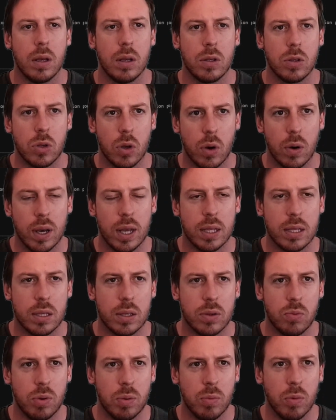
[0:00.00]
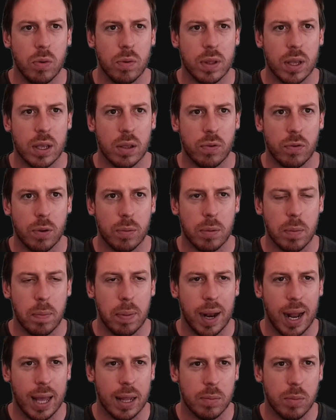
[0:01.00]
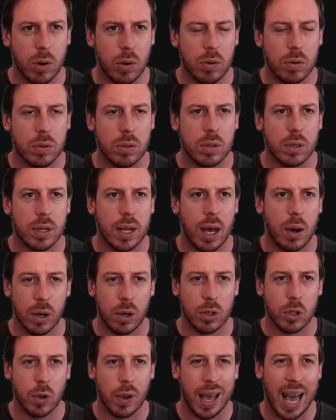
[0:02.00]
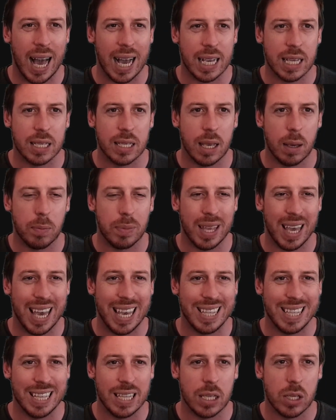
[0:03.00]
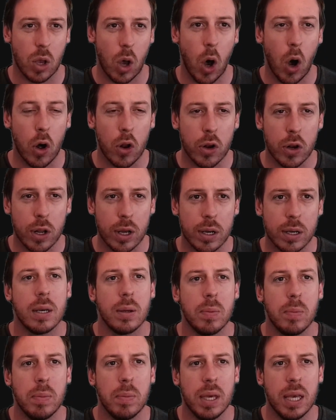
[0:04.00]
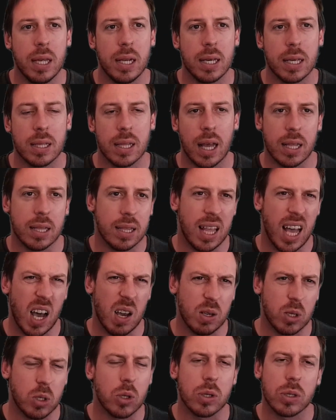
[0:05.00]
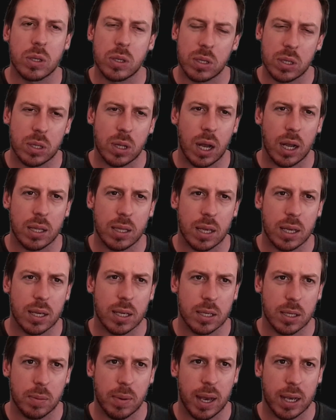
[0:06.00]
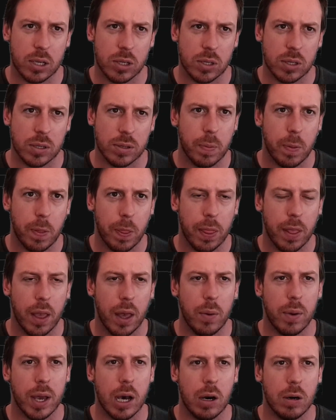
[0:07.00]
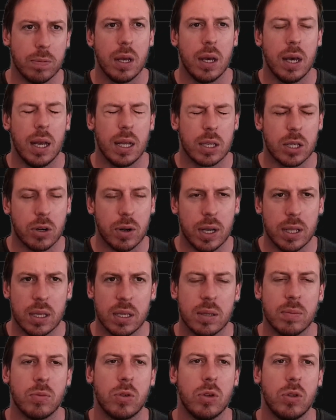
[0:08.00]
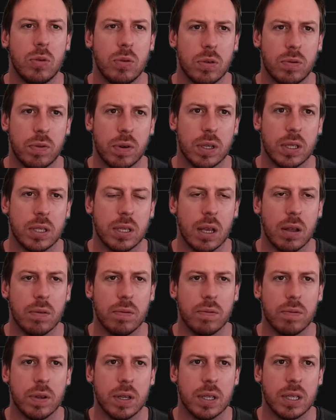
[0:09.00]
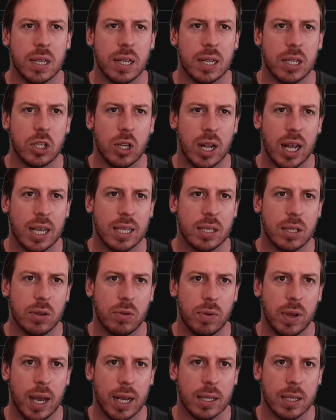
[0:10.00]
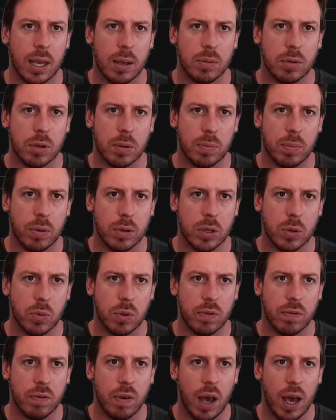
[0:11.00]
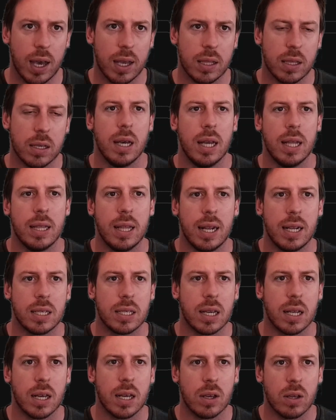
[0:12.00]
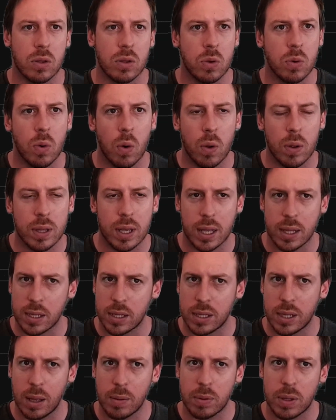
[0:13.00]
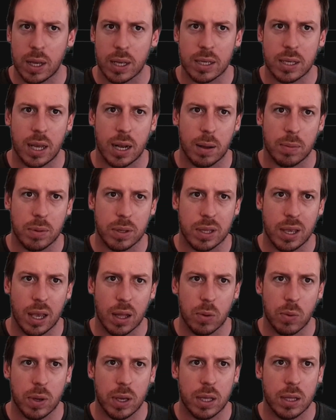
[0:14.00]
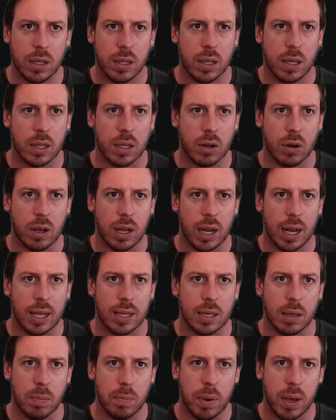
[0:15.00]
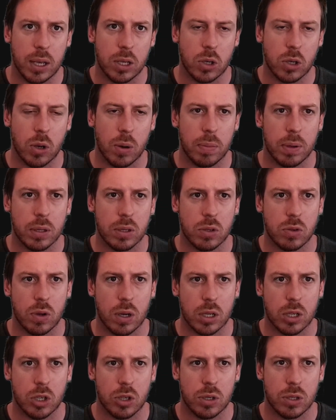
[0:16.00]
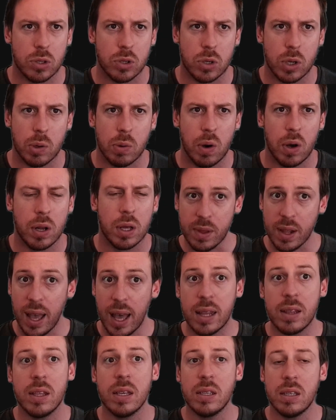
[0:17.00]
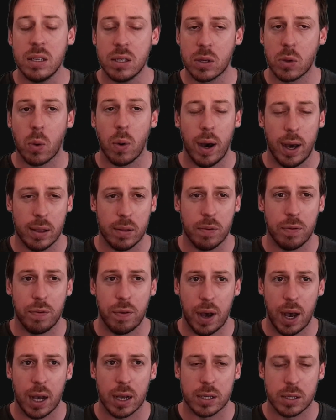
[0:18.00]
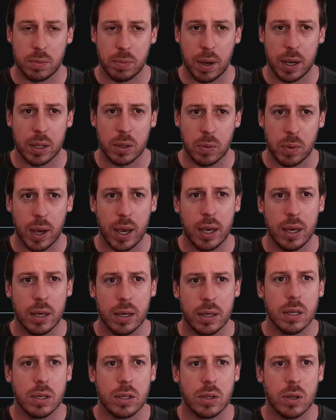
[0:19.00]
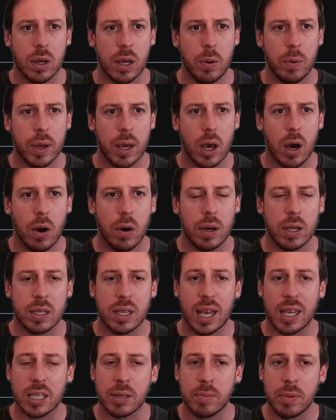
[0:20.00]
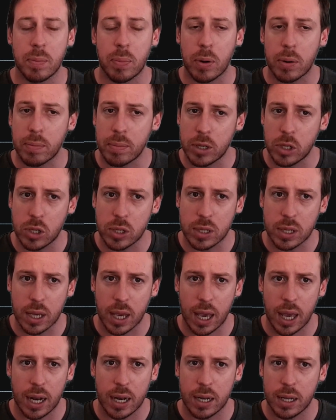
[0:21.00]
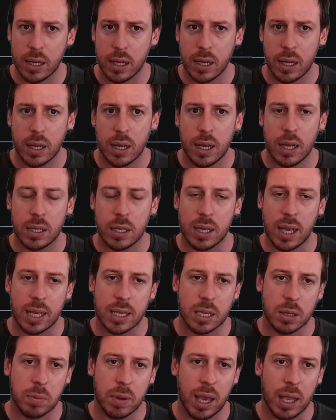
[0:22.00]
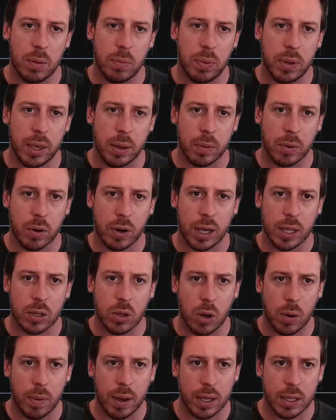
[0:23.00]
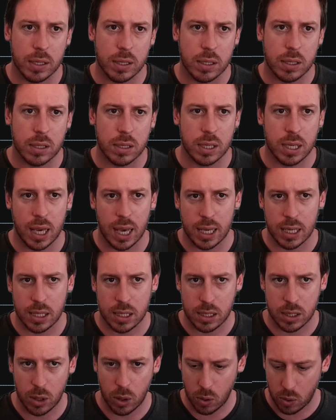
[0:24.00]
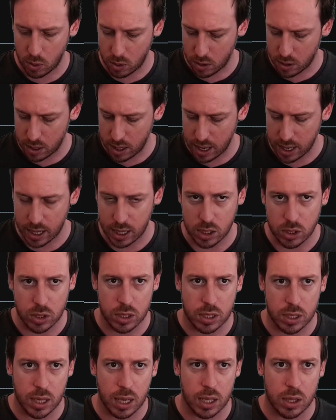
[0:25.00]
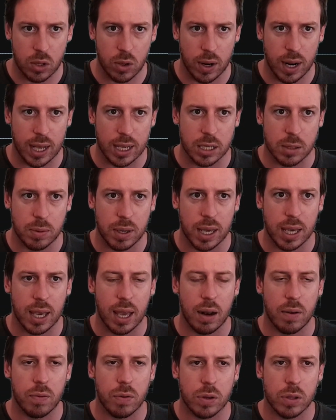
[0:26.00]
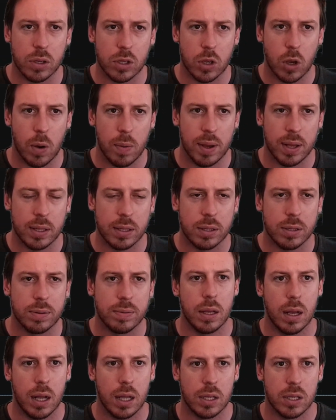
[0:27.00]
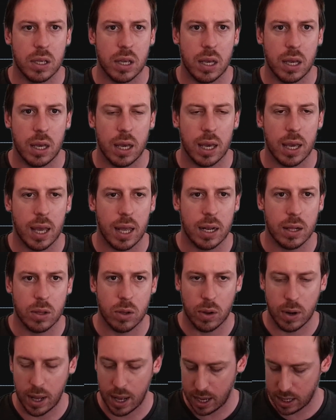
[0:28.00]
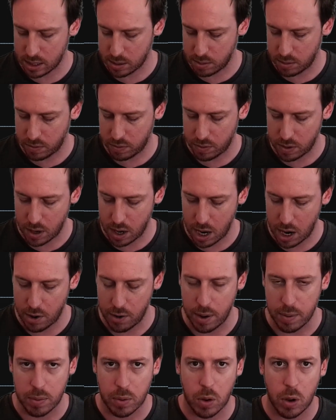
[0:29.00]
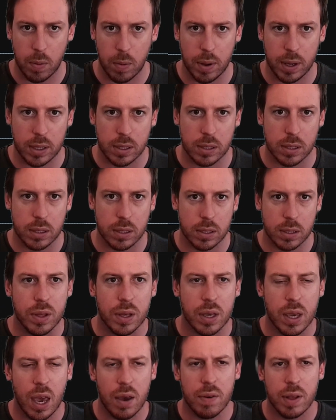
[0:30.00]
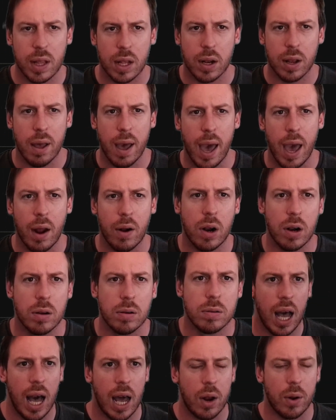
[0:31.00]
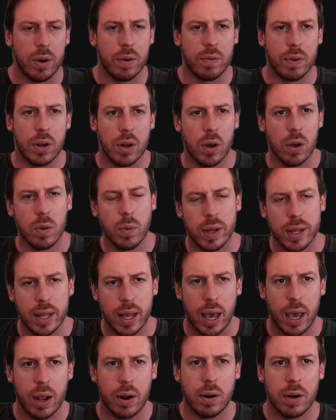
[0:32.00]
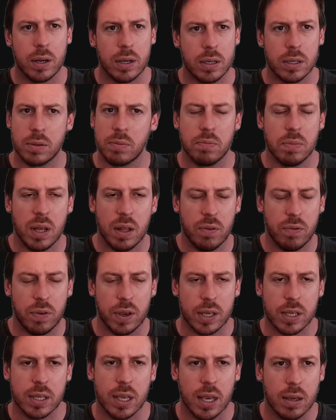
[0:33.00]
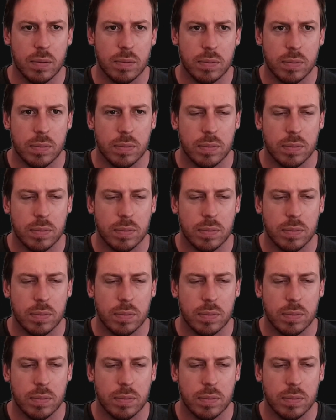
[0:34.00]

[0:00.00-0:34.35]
So it's removed us from the plan mode. Now auto accept edits on, meaning that now I should start taking some actions. Here we go. It's created some to-dos for itself. It's initializing the React TypeScript project with Vite. then it's going to do all the other steps like set up the tailwind and create landing page component structure and so on. And this is quite fast, by the way. So here we go, it's asking me permissions again. It's asking me npm create commands, yes, or I can just say don't ask me again for those commands. I'll say again, don't ask me for rm commands. Gave a little error, I don't even know what that error is, it'll fix it.